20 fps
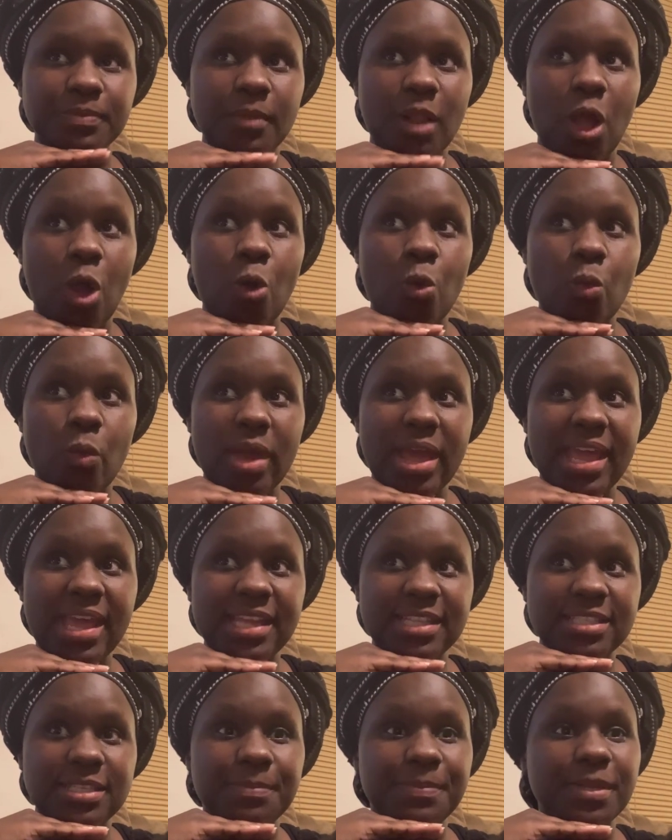a
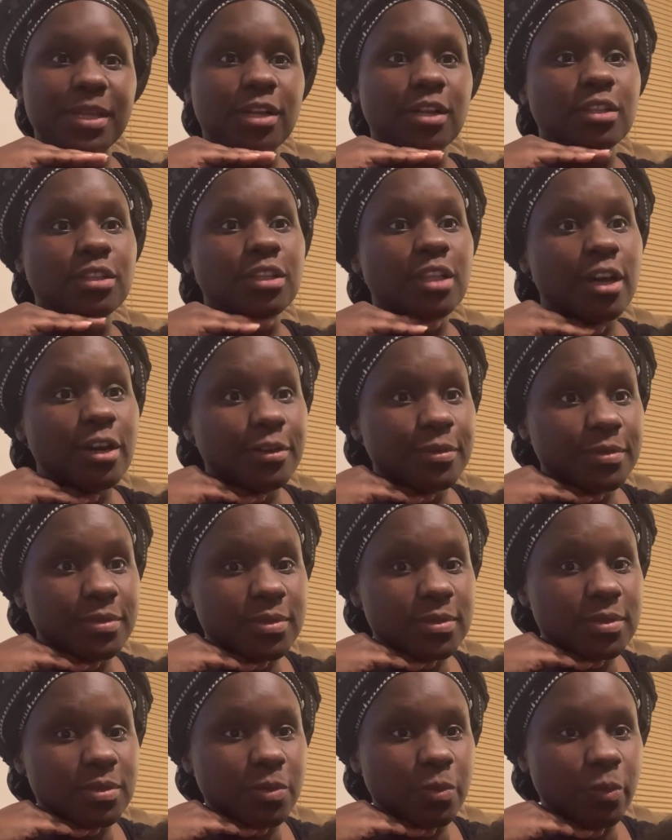way to be
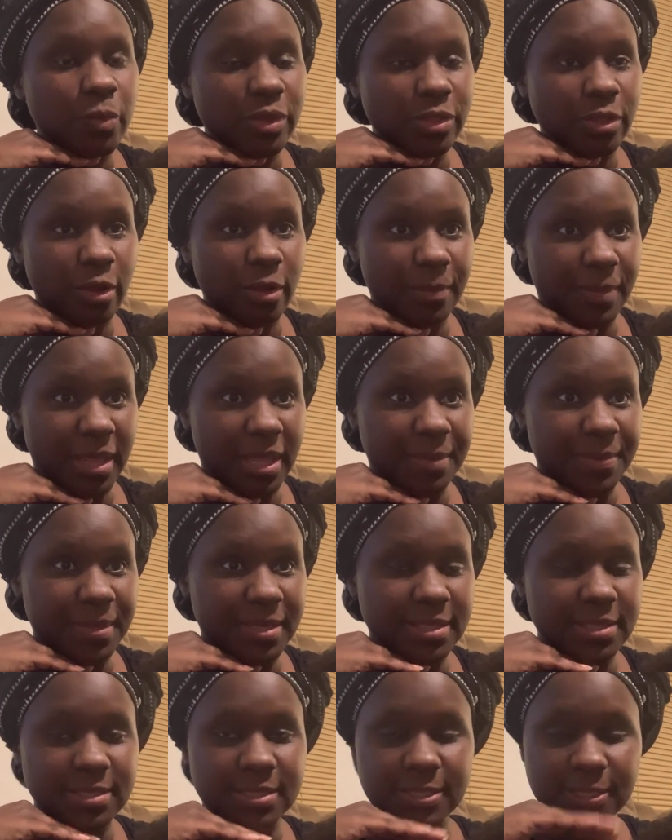close with our
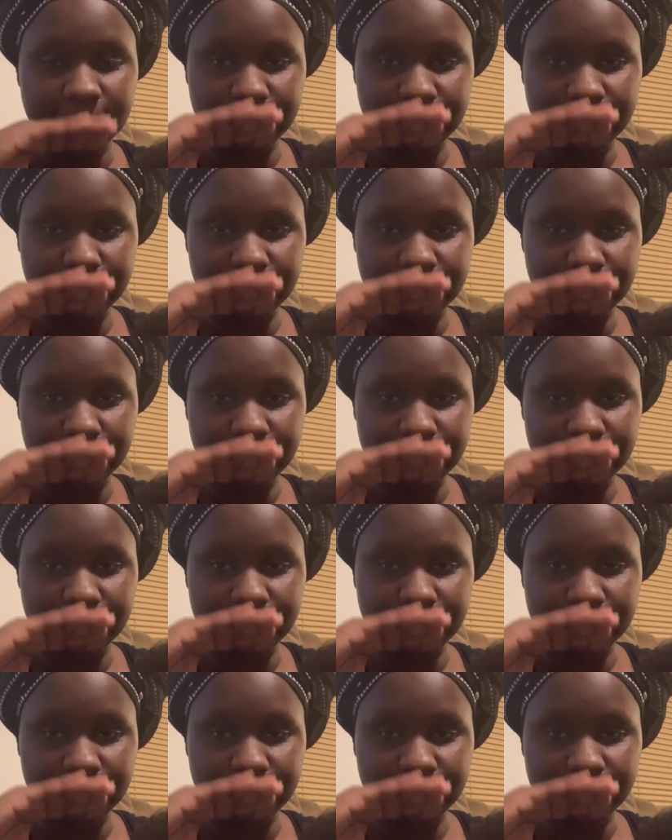babies